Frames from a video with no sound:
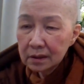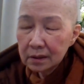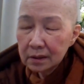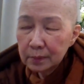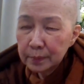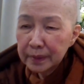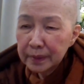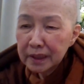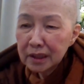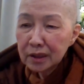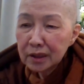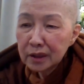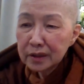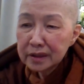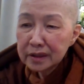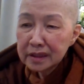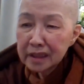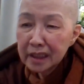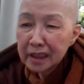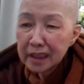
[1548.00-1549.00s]
being
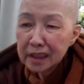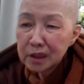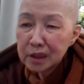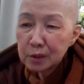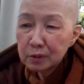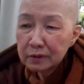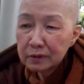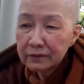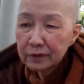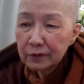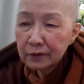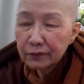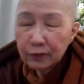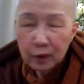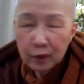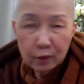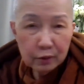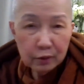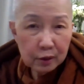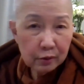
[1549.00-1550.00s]
content with the
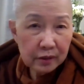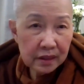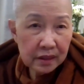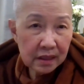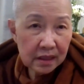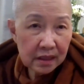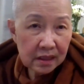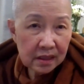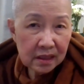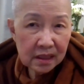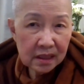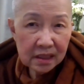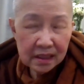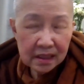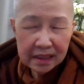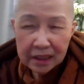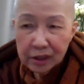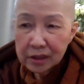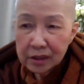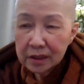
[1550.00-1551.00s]
4 requisites, this
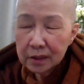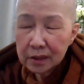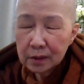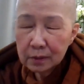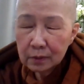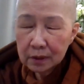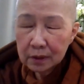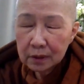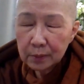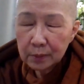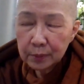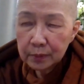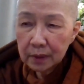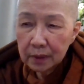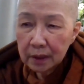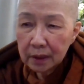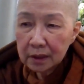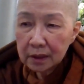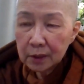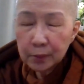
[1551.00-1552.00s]
is actually
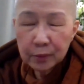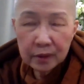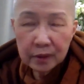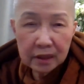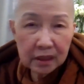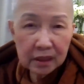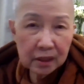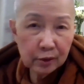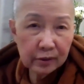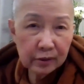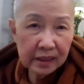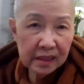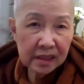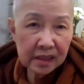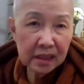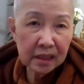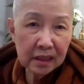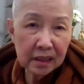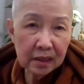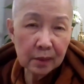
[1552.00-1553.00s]
the Buddha
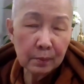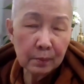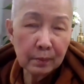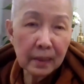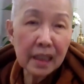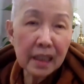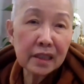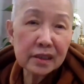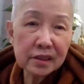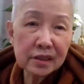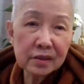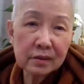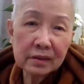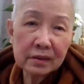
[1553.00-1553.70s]
addressing the monks.